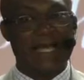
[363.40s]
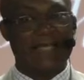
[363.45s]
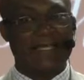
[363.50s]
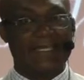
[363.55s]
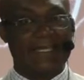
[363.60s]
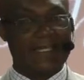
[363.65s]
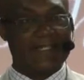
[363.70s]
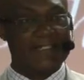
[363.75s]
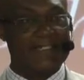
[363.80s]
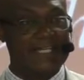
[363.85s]
How
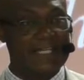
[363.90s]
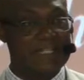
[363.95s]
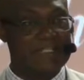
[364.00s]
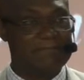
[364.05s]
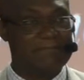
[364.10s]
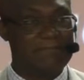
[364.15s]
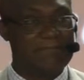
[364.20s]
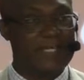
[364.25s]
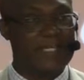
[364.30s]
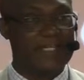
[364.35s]
can this
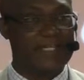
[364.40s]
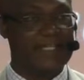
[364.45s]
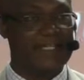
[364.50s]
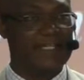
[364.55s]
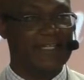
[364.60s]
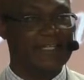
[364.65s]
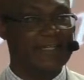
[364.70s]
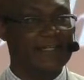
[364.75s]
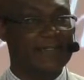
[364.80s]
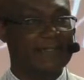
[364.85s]

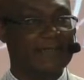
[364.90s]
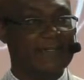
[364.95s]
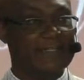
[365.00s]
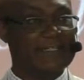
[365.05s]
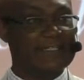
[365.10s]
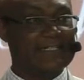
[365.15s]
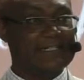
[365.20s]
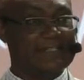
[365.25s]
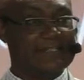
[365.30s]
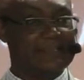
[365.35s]
be
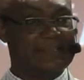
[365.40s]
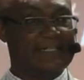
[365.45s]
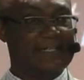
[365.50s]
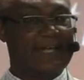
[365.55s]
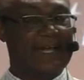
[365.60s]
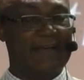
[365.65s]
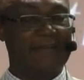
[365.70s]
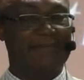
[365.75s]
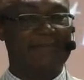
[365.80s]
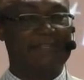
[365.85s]
when
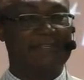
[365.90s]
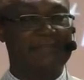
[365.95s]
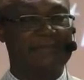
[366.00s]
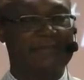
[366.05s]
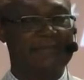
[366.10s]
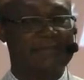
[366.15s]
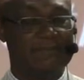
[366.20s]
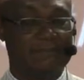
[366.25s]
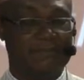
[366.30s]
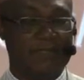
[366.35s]
I'm not,
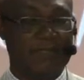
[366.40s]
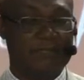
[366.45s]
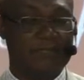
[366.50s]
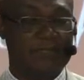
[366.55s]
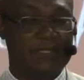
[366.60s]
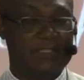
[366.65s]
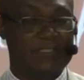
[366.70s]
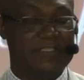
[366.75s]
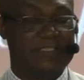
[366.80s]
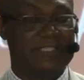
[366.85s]
I'm
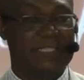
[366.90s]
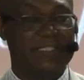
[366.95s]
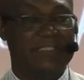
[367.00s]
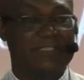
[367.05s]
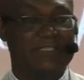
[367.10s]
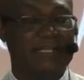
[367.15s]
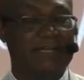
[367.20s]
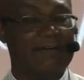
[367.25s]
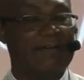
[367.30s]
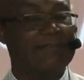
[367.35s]
not
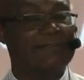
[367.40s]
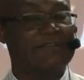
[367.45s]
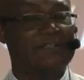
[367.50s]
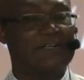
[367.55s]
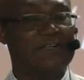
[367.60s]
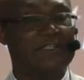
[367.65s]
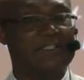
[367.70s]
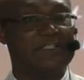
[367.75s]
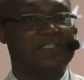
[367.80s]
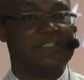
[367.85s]
yet, I have
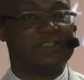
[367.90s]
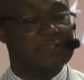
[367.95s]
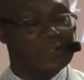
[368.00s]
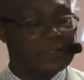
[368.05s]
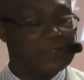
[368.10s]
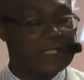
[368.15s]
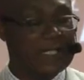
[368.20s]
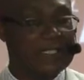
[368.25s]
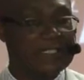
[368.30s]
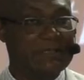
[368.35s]
not
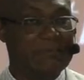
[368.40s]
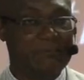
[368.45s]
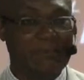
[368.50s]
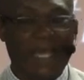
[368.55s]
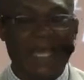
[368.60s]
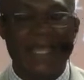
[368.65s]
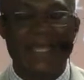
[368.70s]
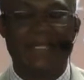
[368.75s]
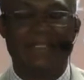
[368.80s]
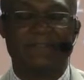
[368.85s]
known any
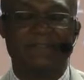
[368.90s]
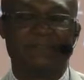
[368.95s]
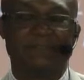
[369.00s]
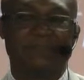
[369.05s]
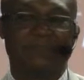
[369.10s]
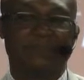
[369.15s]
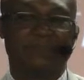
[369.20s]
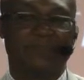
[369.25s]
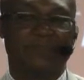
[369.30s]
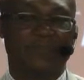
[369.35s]

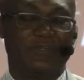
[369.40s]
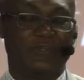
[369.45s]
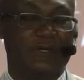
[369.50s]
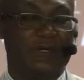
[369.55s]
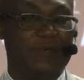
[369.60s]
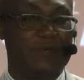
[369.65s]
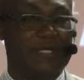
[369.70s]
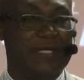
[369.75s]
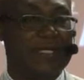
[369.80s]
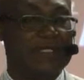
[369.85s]
man
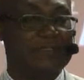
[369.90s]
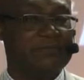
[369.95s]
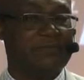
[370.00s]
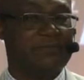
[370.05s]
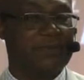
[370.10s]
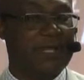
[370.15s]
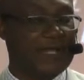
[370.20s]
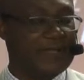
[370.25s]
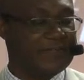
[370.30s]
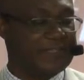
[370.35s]
or gotten
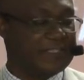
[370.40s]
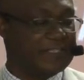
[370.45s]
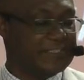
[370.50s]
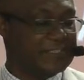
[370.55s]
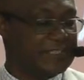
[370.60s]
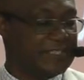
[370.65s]
married